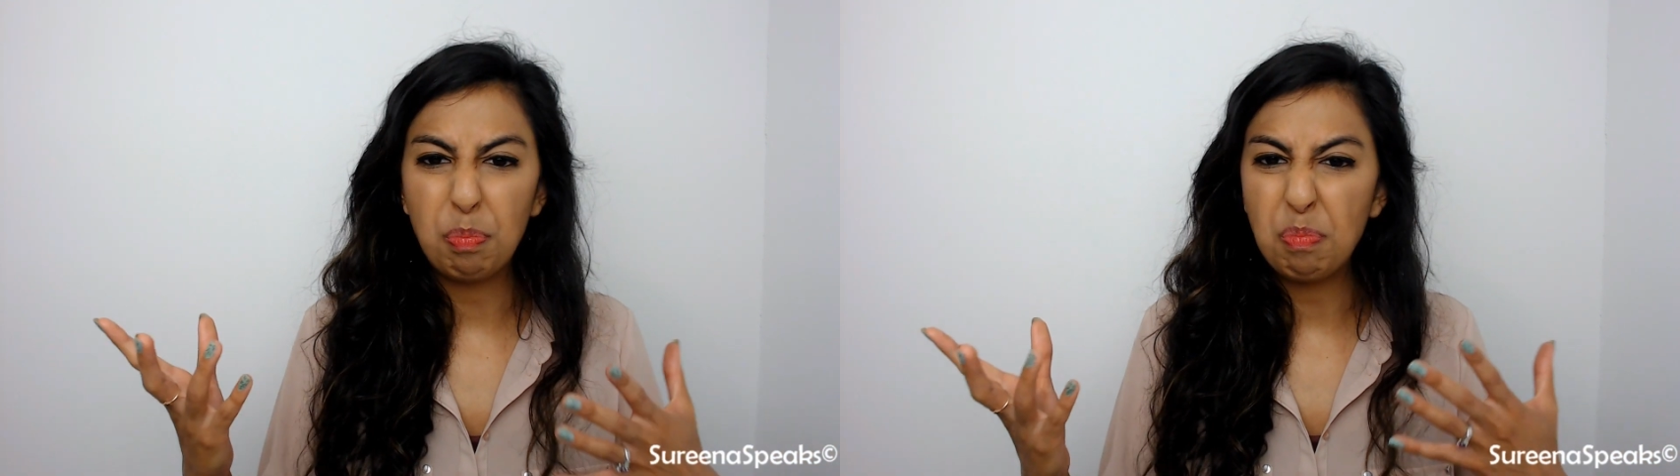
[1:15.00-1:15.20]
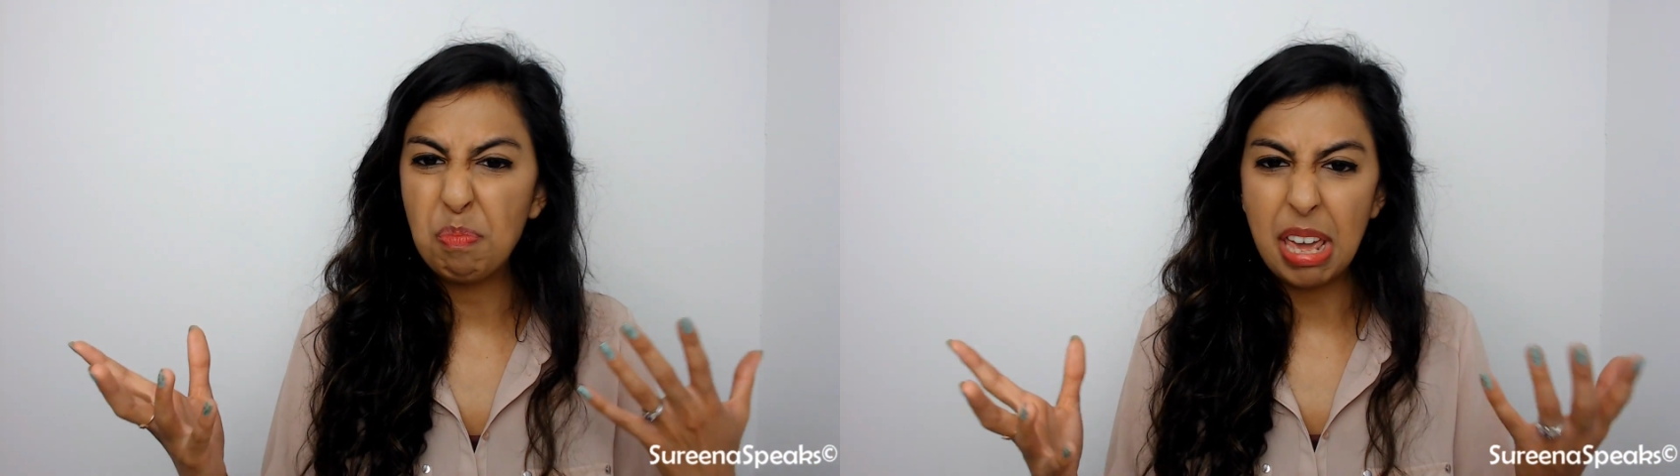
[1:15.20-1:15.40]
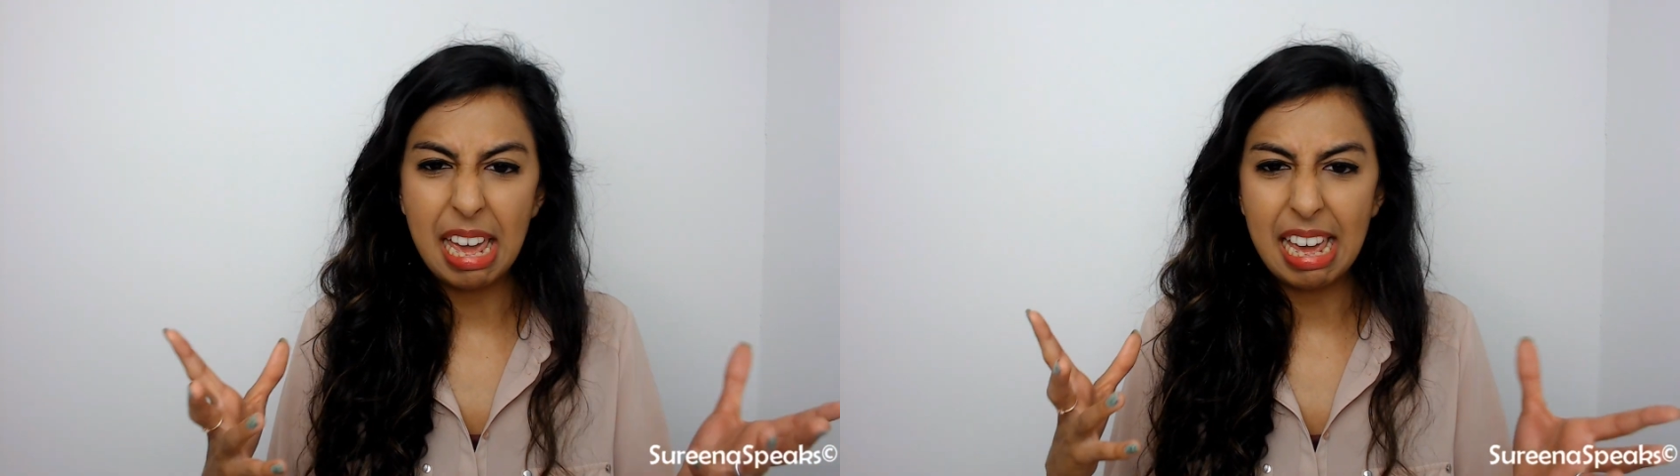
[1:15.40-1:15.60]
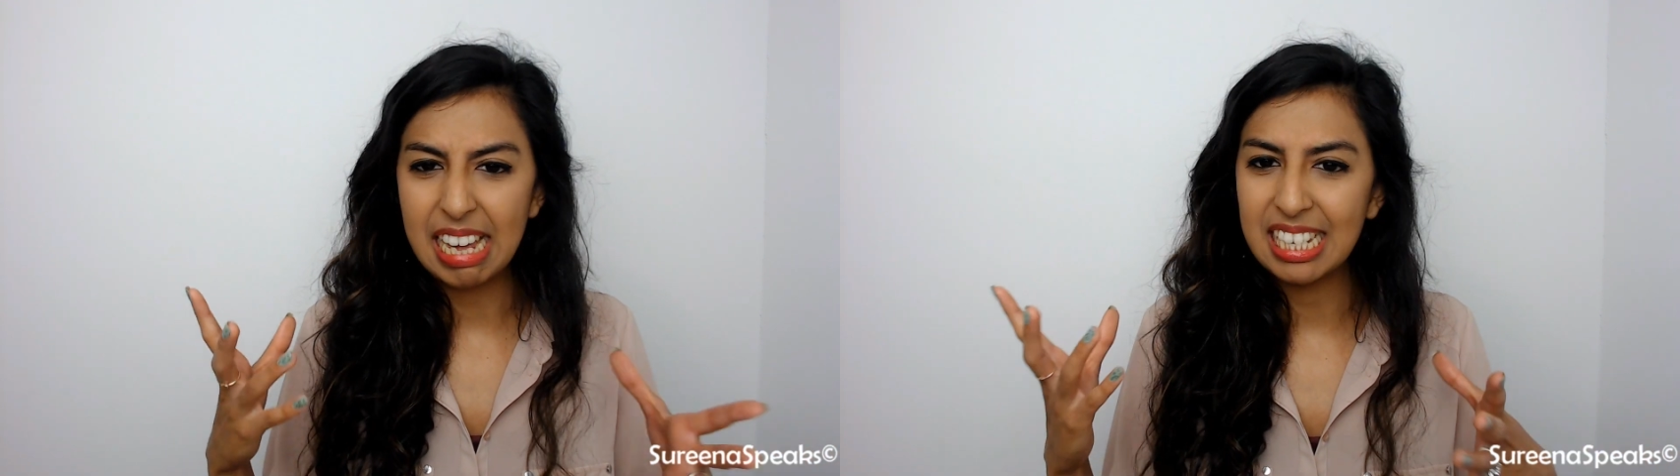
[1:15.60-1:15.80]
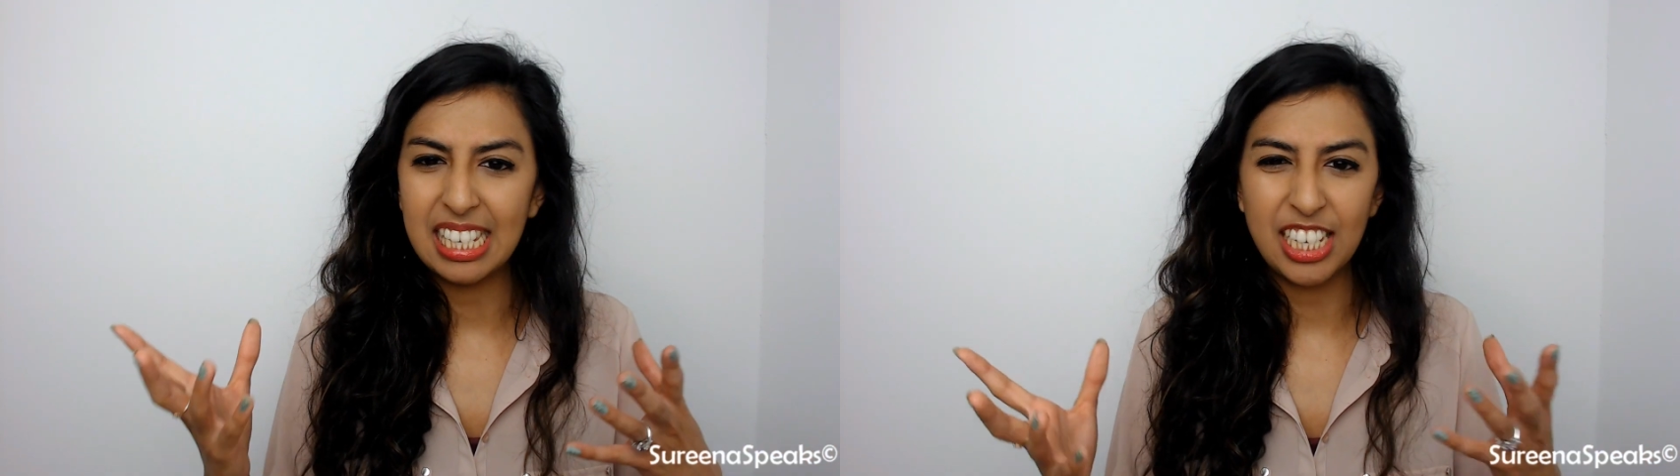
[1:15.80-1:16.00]
big
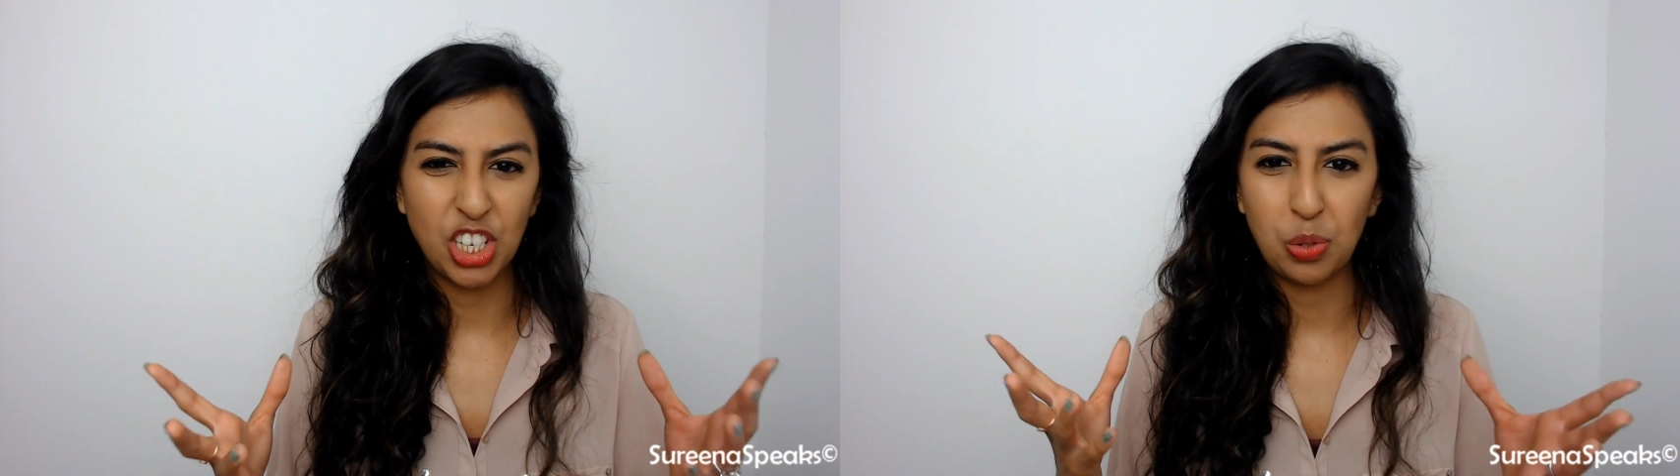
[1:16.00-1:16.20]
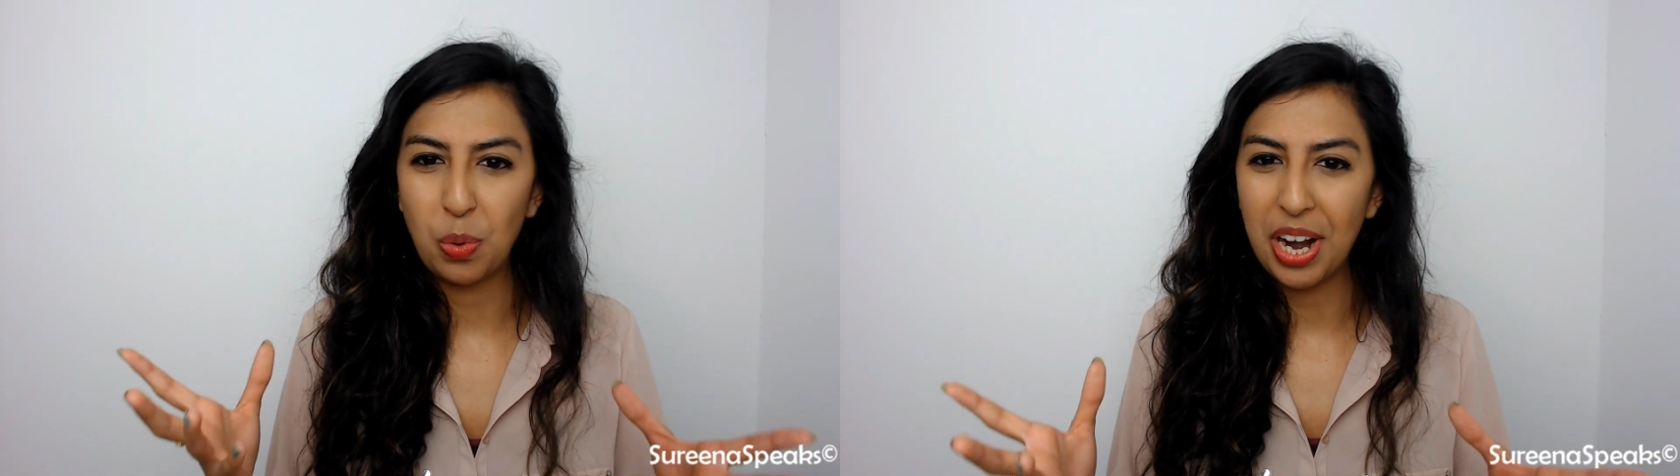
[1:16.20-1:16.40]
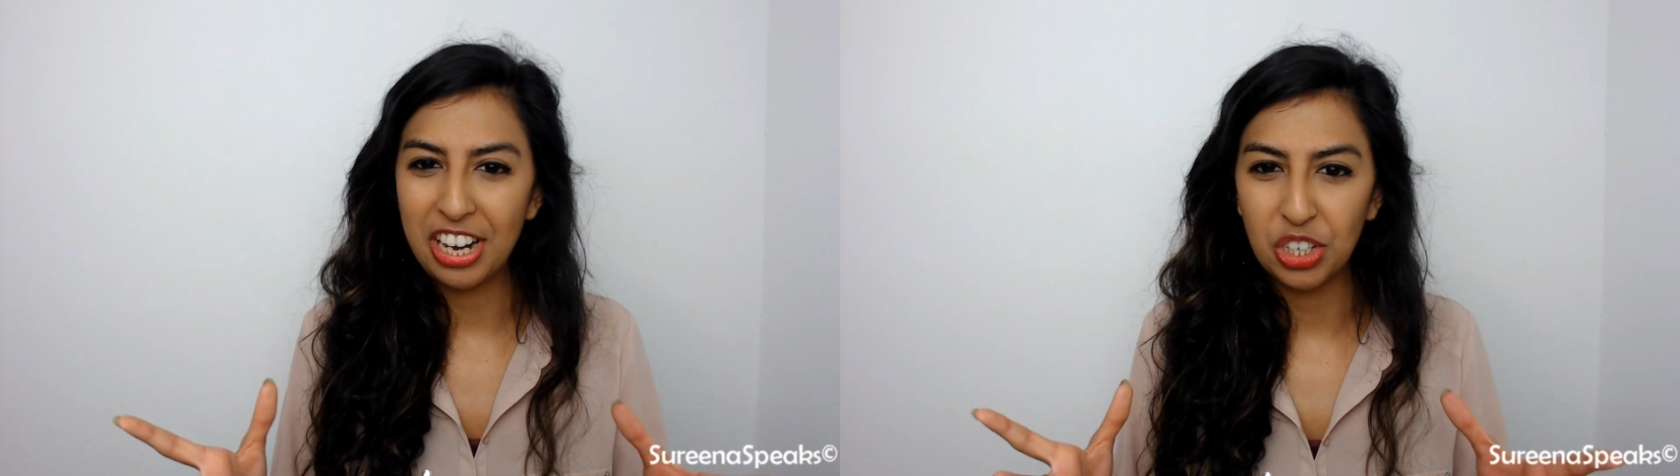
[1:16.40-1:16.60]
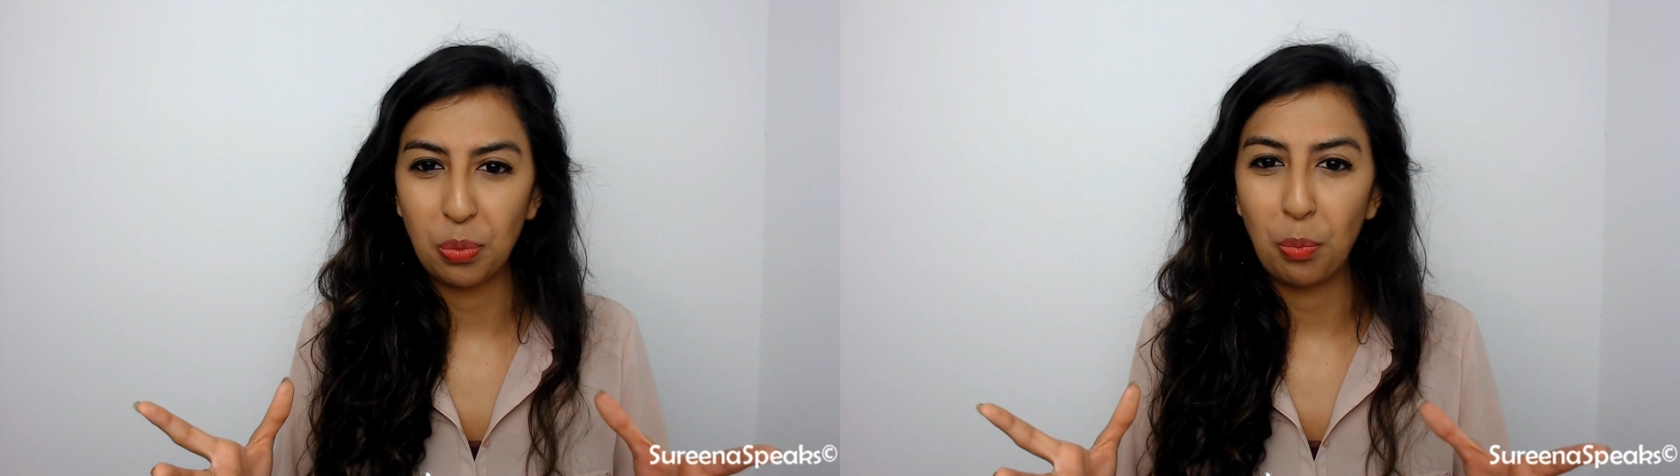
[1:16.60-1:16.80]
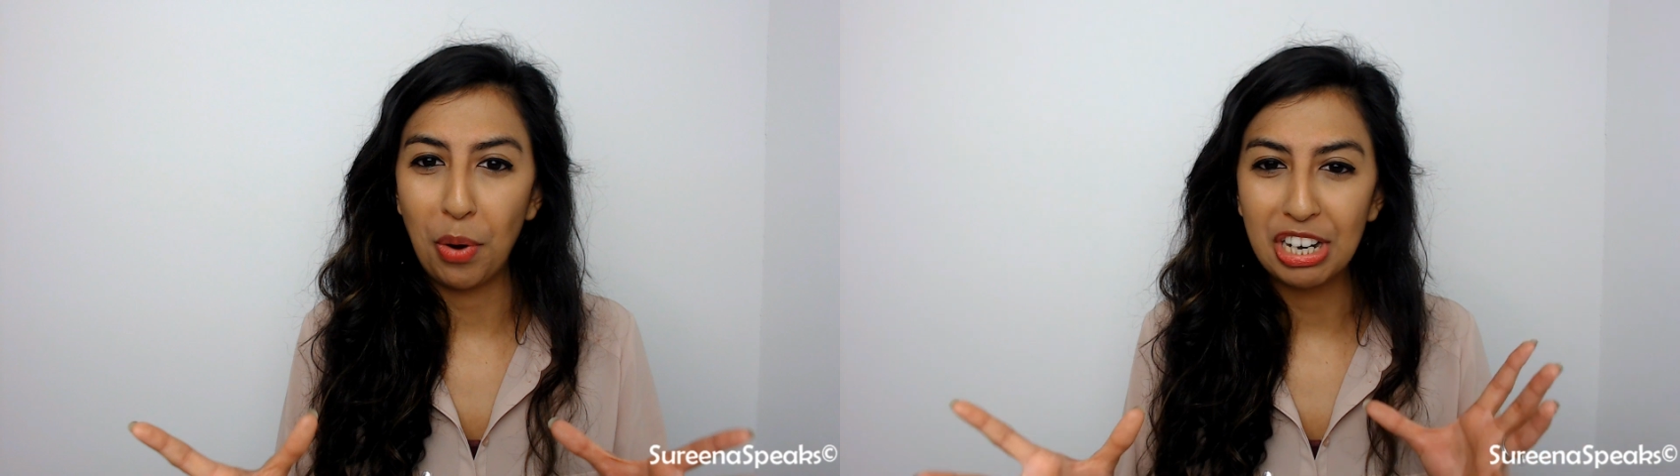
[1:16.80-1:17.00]

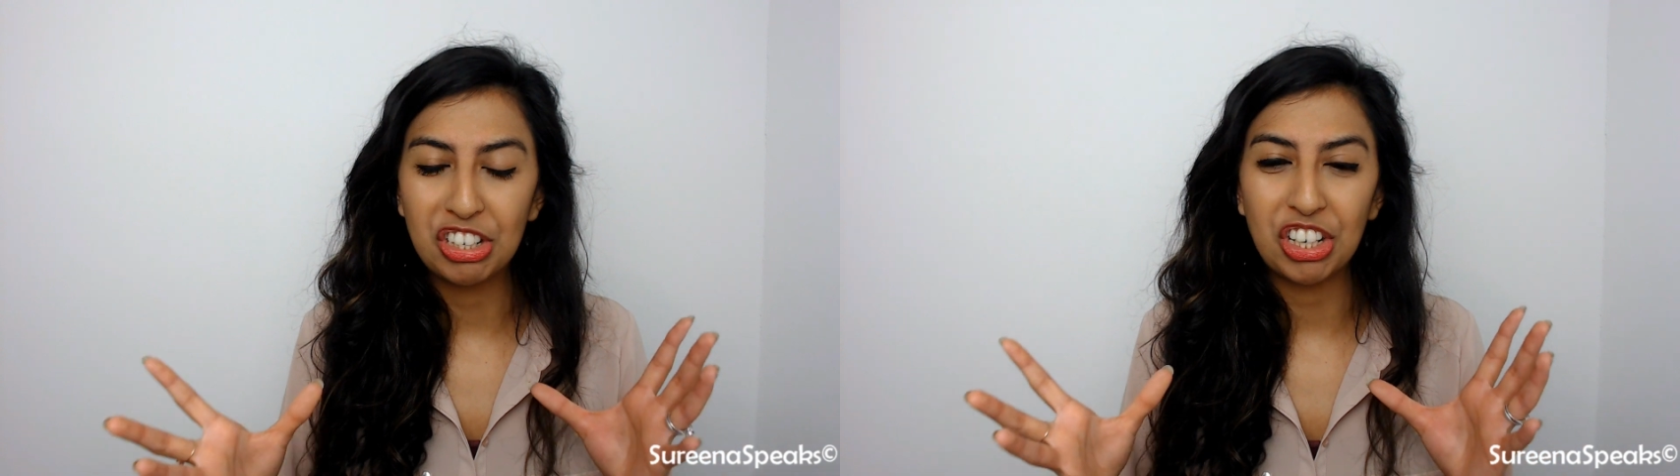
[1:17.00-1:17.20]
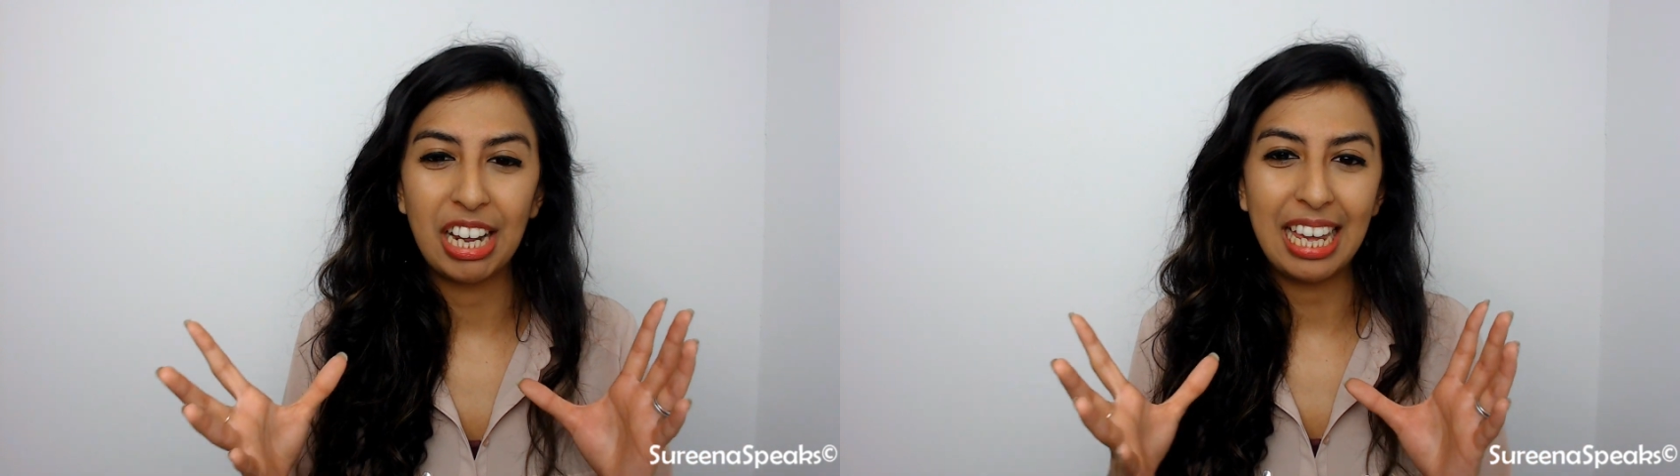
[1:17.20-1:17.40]
situation which